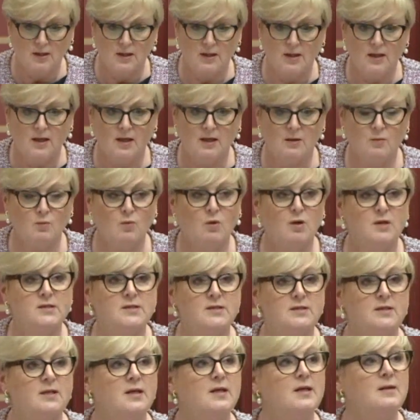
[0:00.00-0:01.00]
It
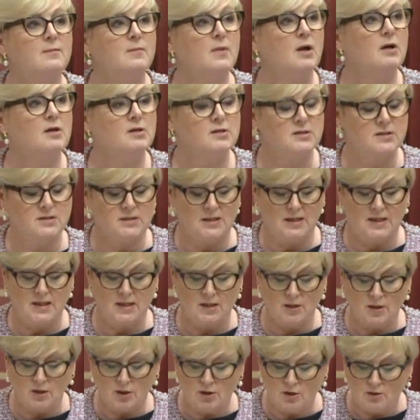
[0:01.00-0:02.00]
was the most
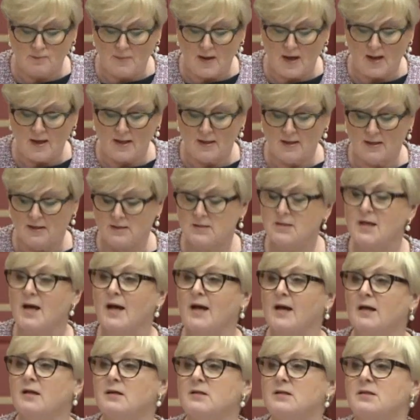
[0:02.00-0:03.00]
inhumane
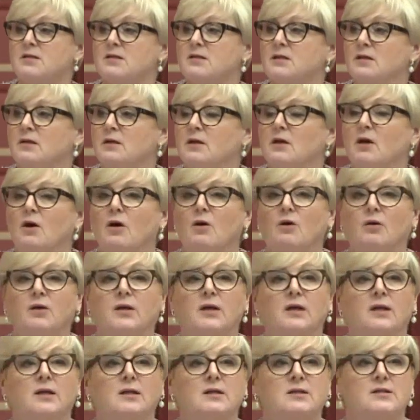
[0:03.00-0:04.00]
attacks on
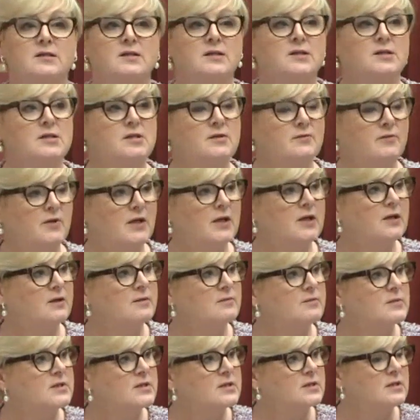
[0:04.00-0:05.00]
innocent
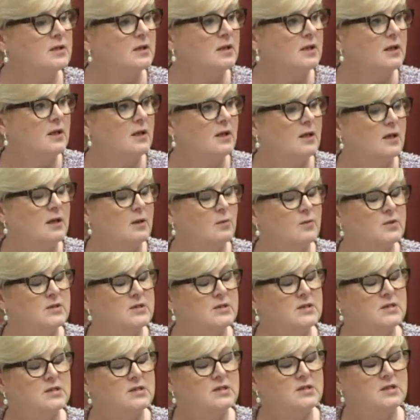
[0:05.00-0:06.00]
civilians. It was
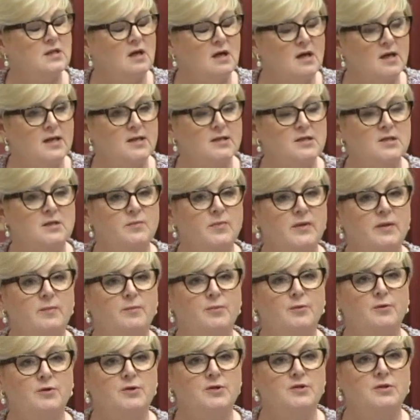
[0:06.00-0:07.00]
designed to be
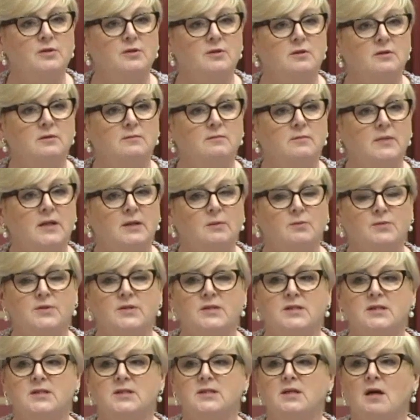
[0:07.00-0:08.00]
brutal, it was
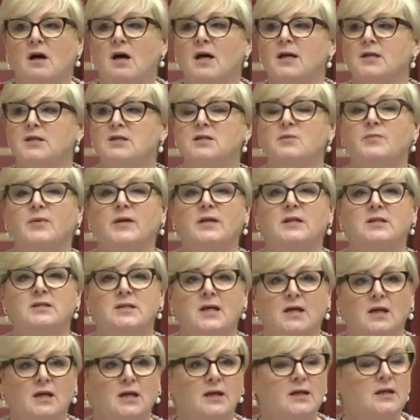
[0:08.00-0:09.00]
designed to be
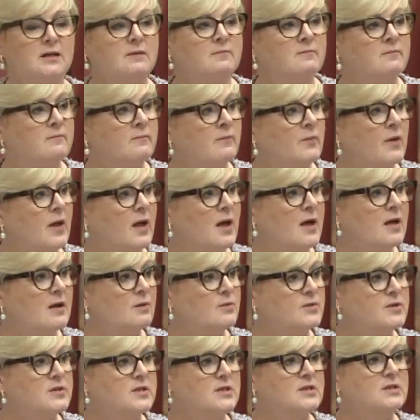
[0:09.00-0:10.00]
deadly, and it
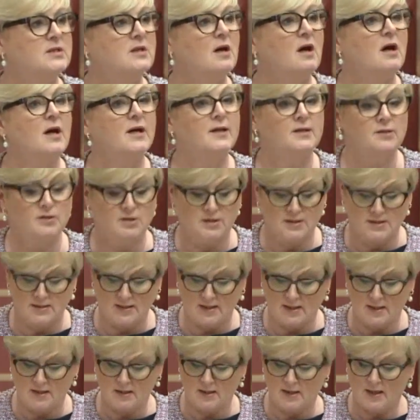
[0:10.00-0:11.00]
was designed to
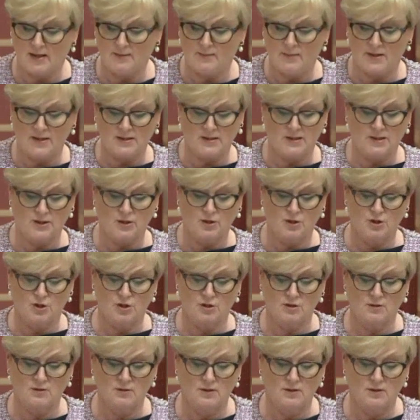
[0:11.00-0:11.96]
send a message.